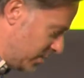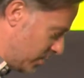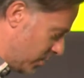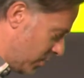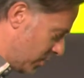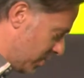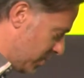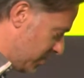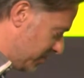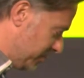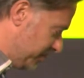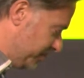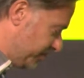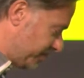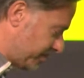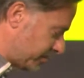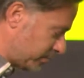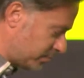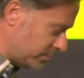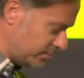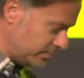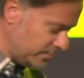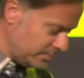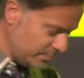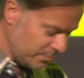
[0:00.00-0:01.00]
talk.
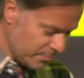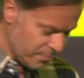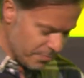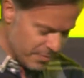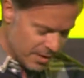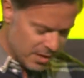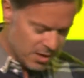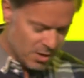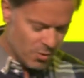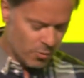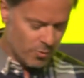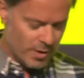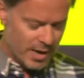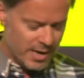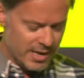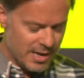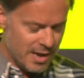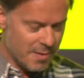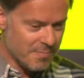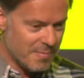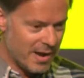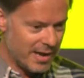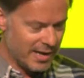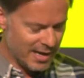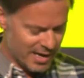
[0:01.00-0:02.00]
Why
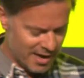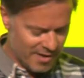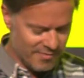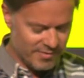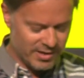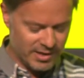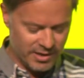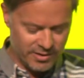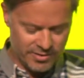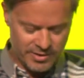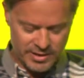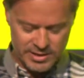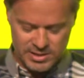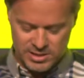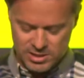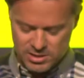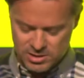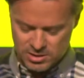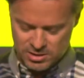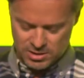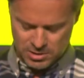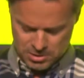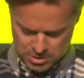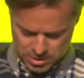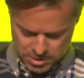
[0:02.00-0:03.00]
am I having
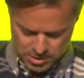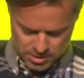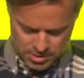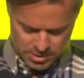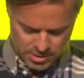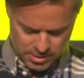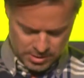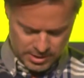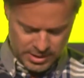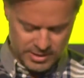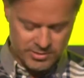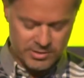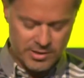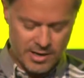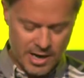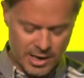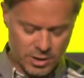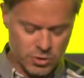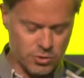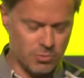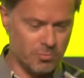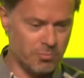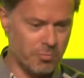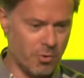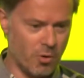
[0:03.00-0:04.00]
this
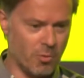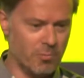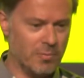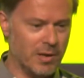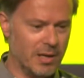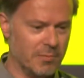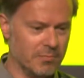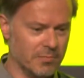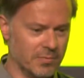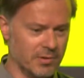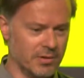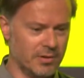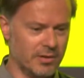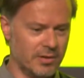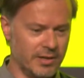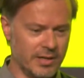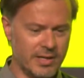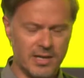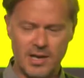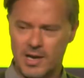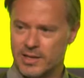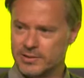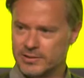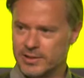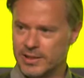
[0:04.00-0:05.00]
interaction problem
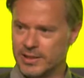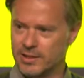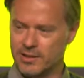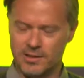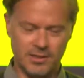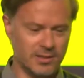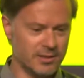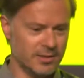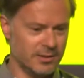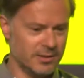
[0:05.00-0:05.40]
regarding